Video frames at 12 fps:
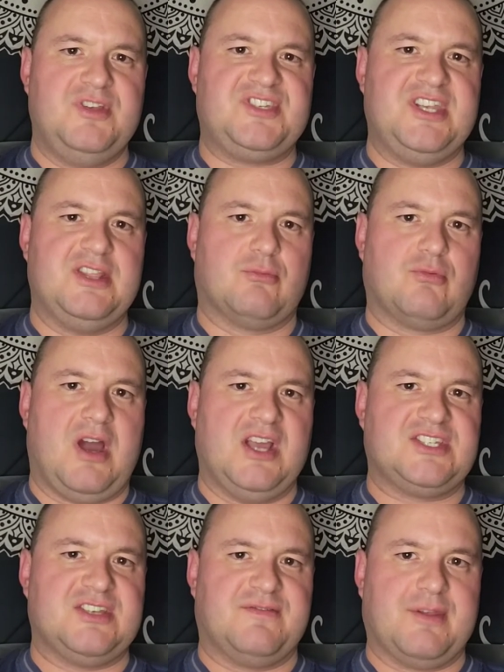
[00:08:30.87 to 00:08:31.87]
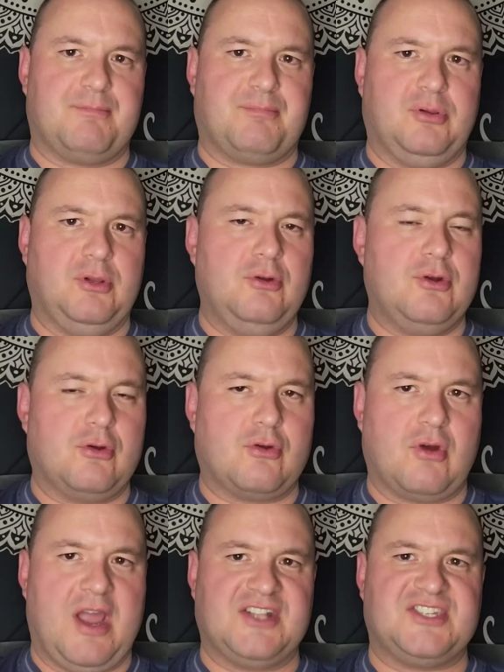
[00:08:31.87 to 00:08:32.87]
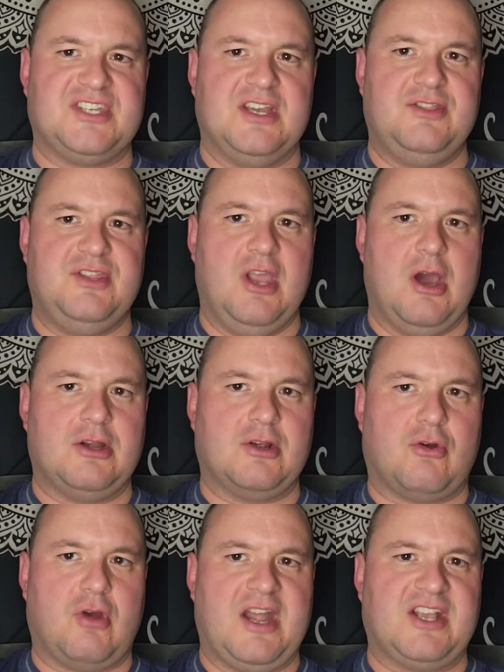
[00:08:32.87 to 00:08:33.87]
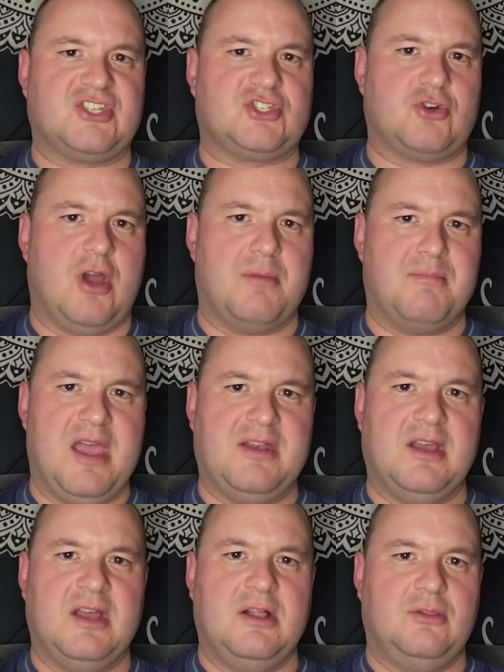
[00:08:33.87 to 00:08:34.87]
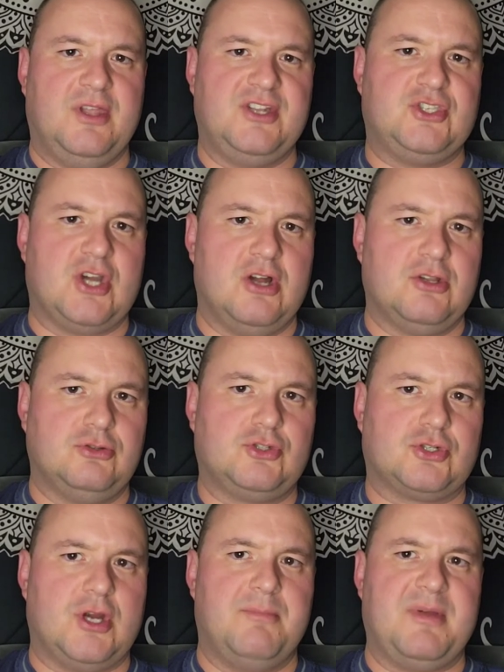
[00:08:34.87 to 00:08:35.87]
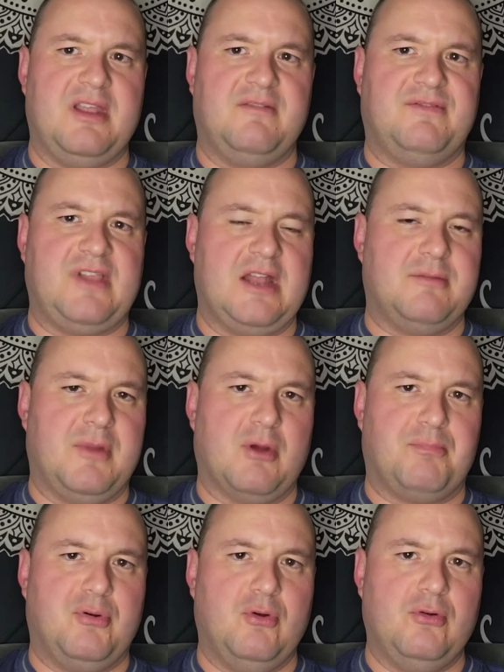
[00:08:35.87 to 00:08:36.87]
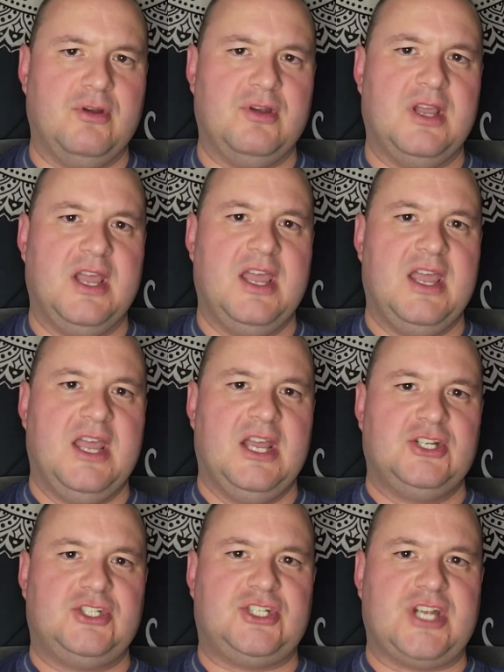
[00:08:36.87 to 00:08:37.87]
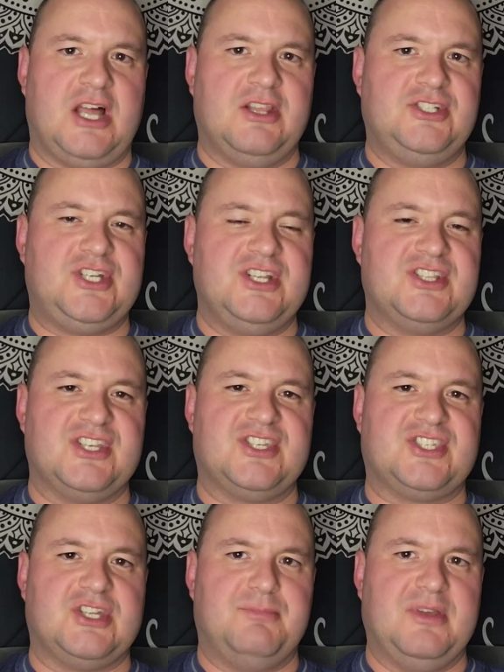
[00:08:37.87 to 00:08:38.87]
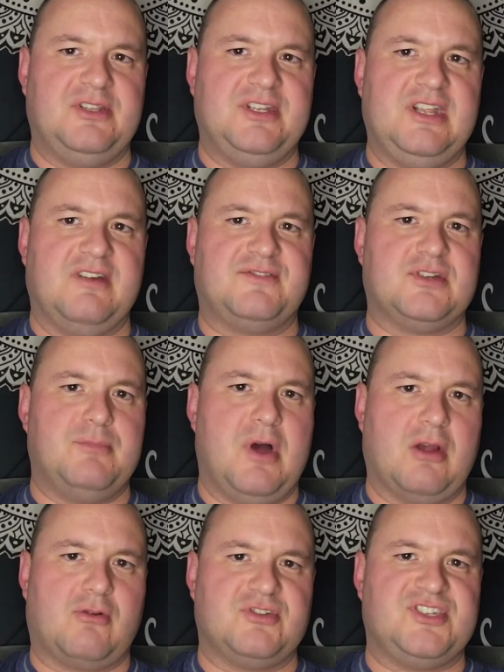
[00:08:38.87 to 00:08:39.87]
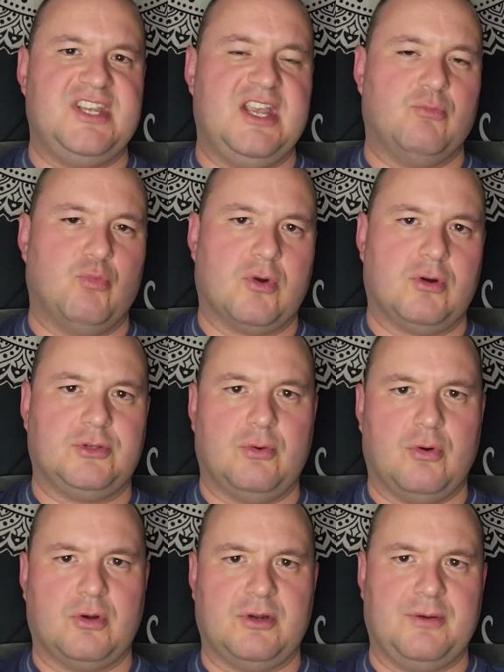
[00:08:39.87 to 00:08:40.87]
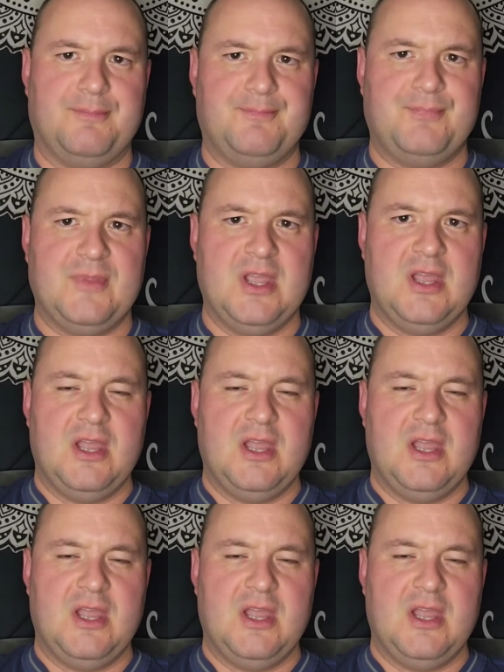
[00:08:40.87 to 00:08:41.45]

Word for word: We see the rise of the plutocrats, the autocratic strongmen like Donald Trump and Vladimir Putin, challenging the stability of democracy and world order.